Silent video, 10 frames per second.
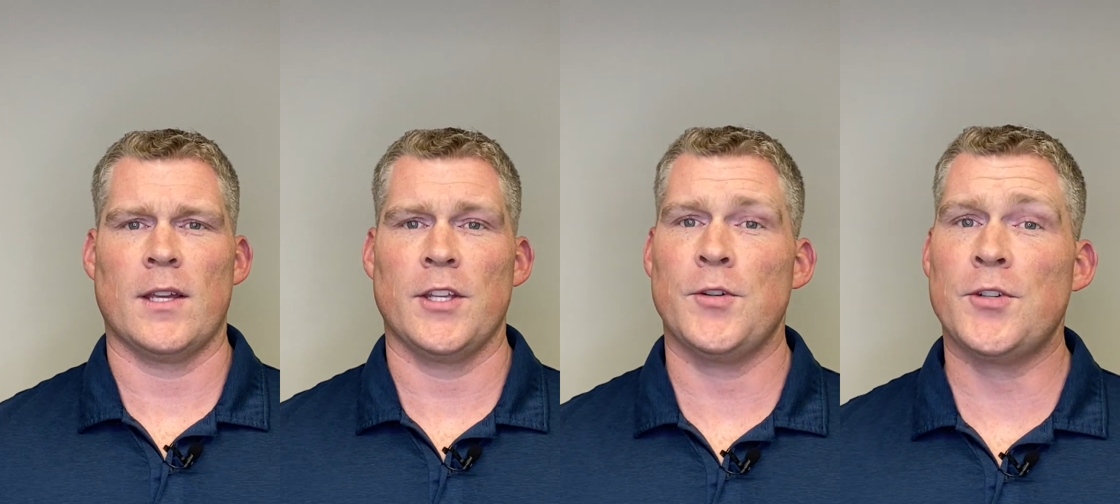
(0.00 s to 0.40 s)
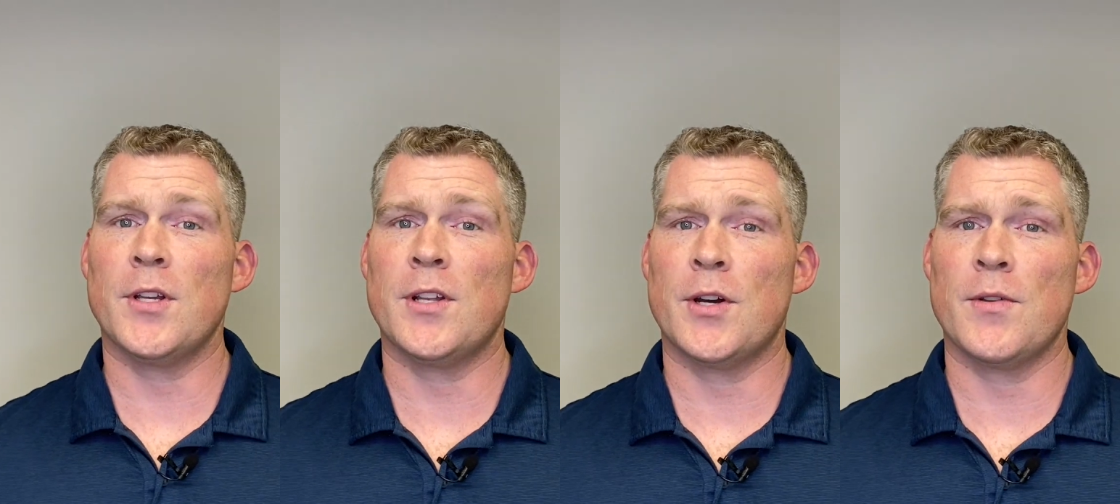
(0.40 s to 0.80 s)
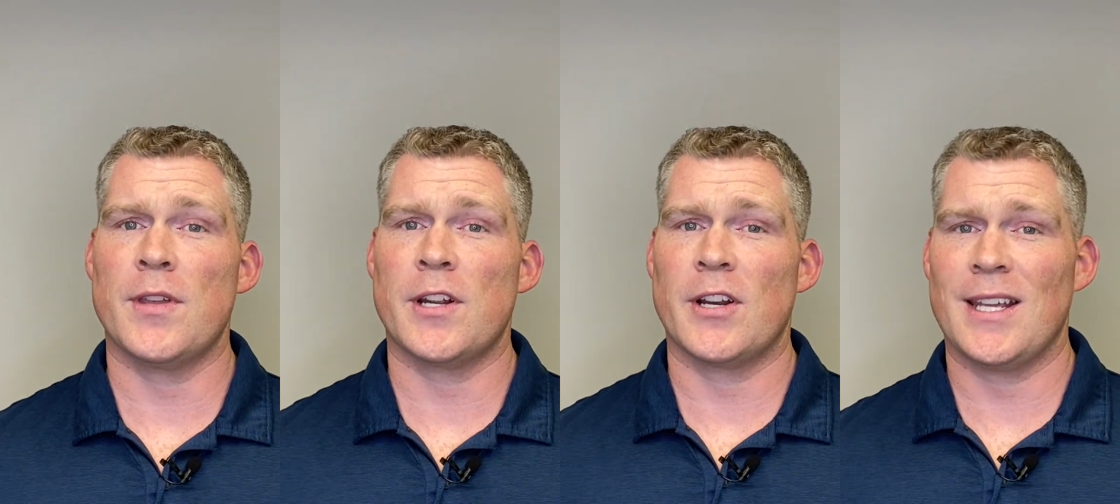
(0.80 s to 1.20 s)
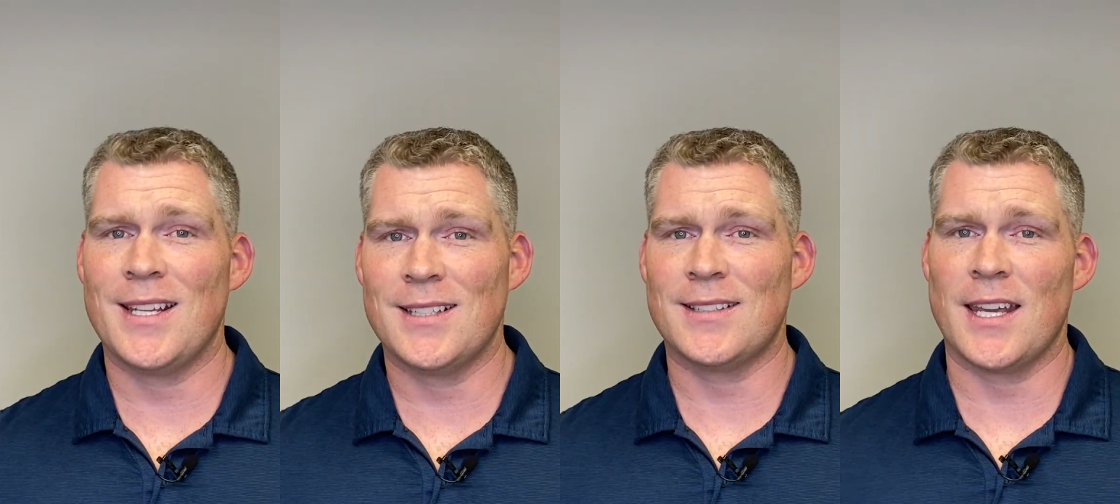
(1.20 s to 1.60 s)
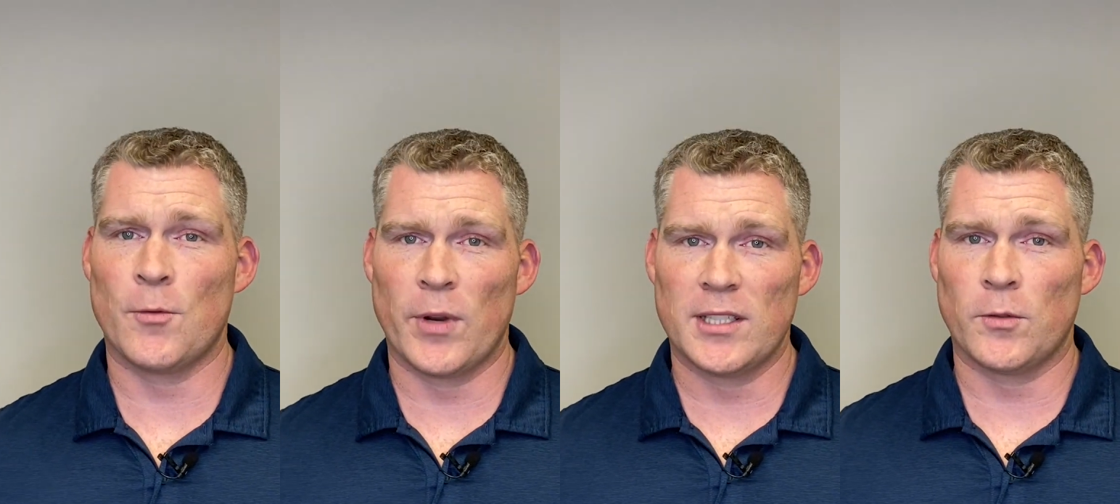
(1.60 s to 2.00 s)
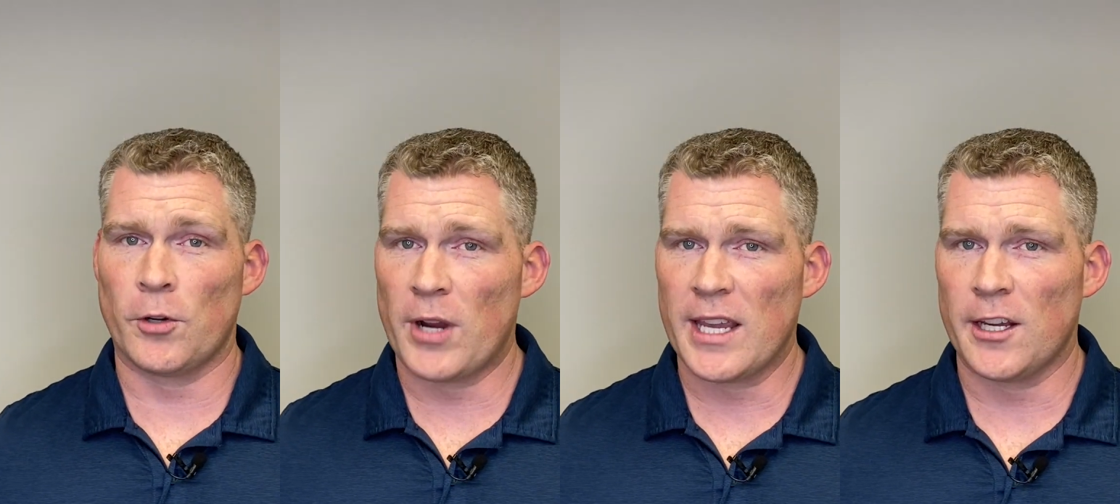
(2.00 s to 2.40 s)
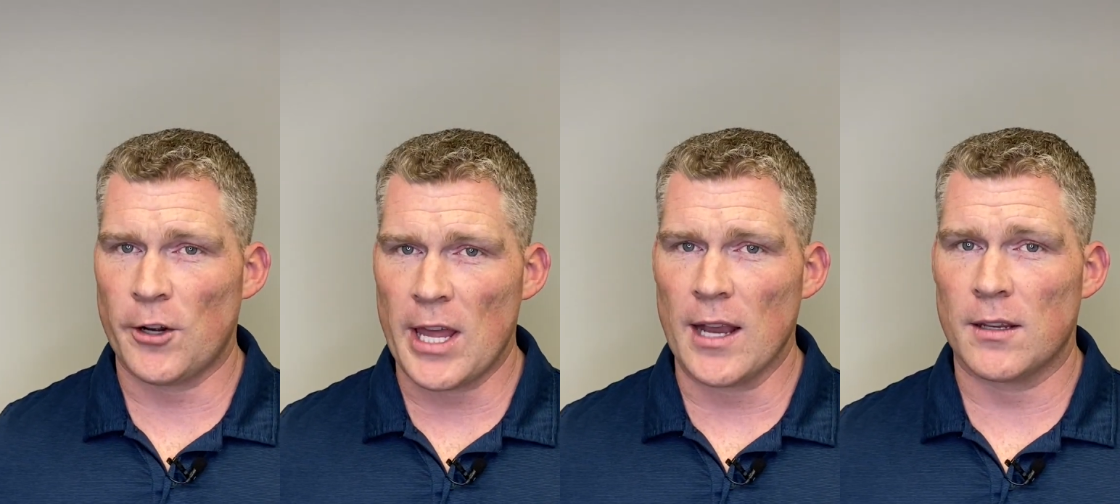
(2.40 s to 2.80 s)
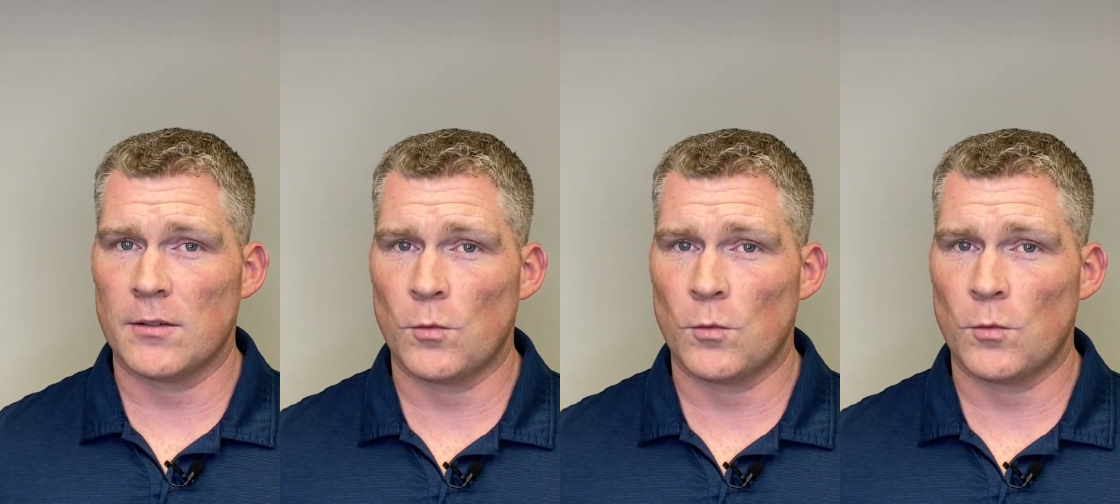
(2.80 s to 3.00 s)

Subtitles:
You should know there is a risk when cracking your neck.